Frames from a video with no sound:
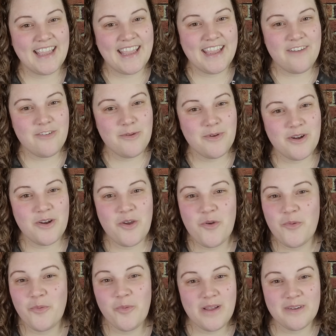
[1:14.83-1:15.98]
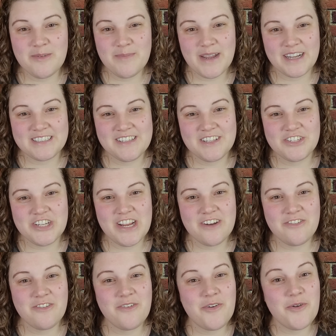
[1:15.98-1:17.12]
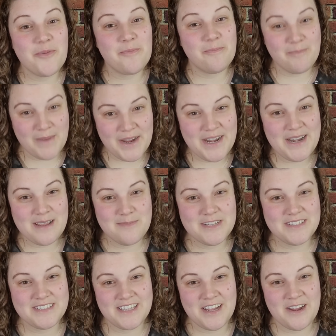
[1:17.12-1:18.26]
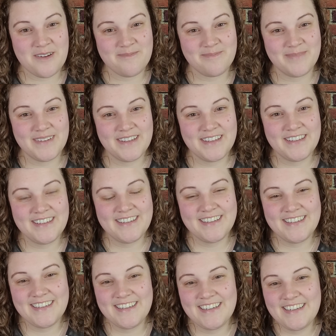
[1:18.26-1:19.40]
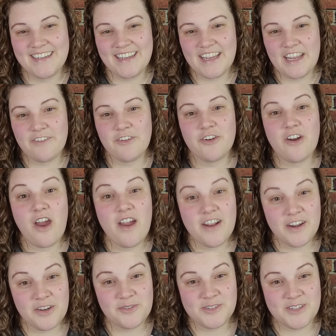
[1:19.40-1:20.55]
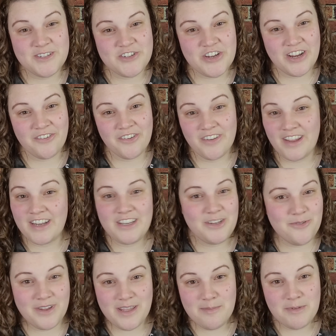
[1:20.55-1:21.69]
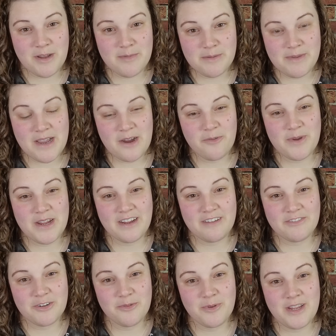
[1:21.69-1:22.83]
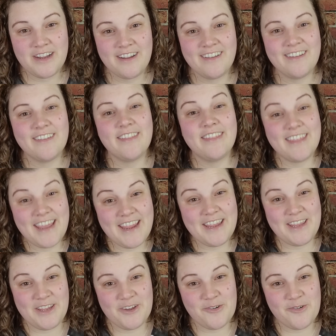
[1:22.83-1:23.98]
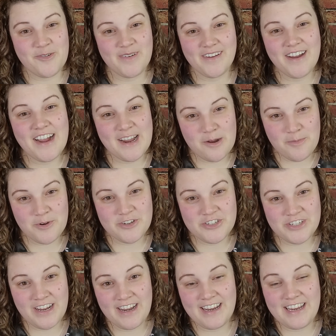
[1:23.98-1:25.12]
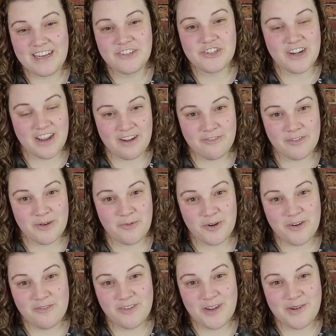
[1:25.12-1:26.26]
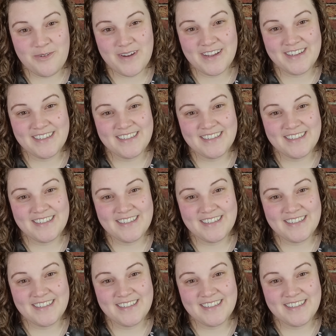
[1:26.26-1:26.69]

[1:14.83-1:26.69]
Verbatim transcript: Hey everyone, welcome back to the channel. My name is Sam. If you're not new to the channel and you keep coming back week after week, thank you. I appreciate each and every one of you.